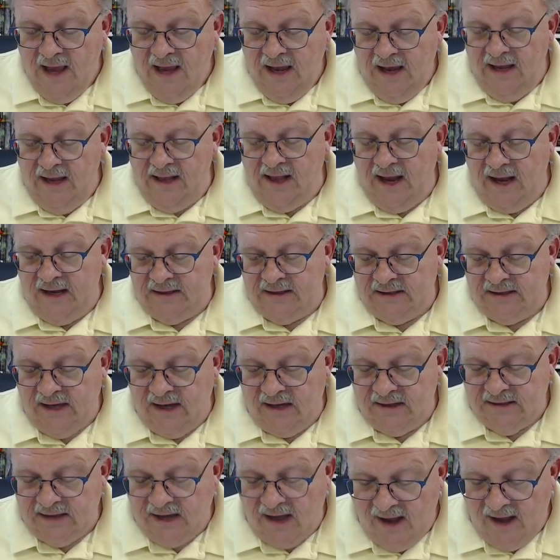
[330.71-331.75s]
Eli's
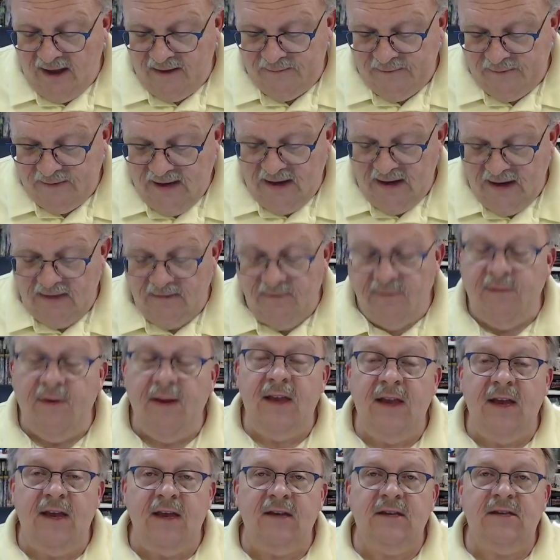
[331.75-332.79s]
sons, Hophni and
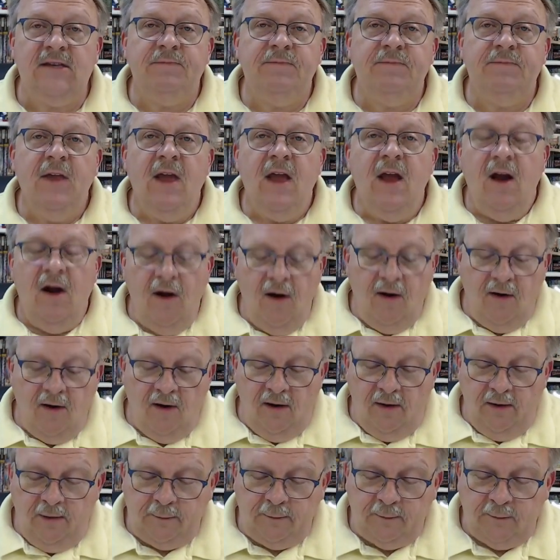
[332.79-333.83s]
Phinehas, are
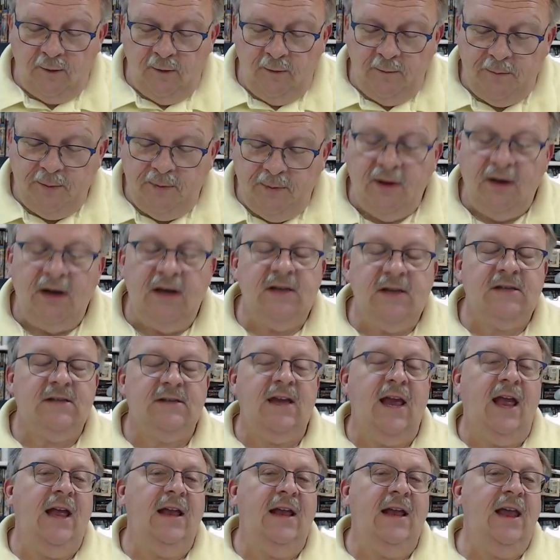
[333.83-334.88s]
also priests.
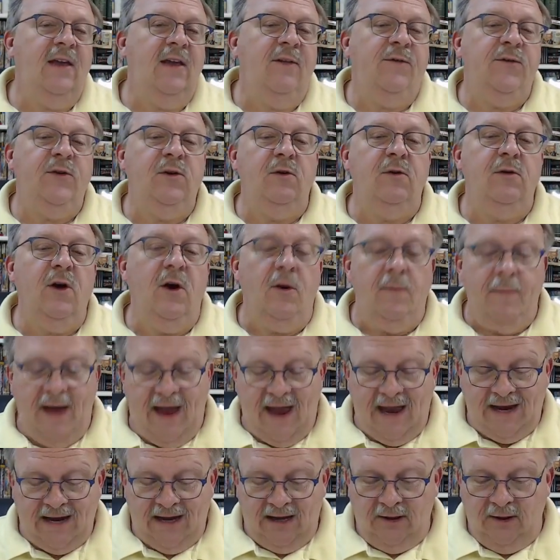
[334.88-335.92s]
And if you go
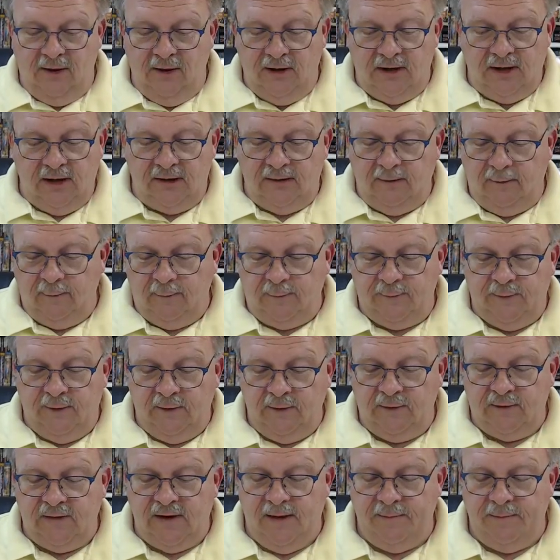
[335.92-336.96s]
back and look at those
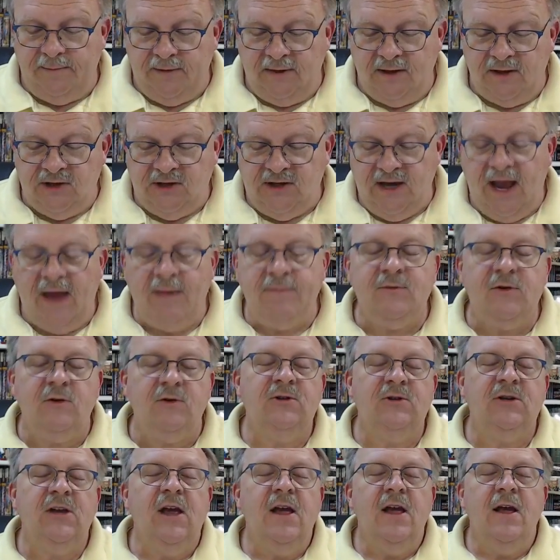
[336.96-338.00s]
first couple of
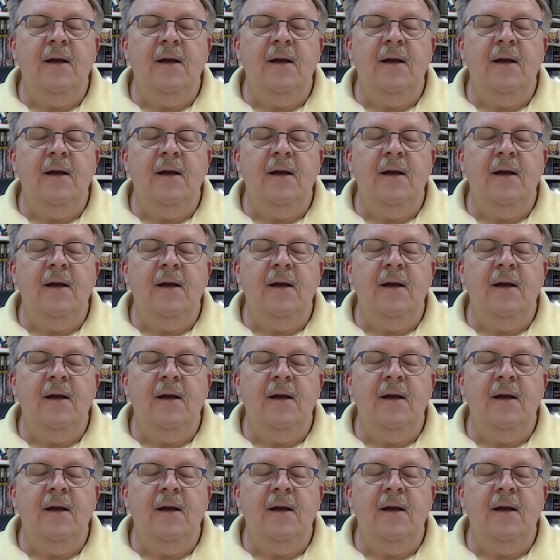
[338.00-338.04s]
chapters,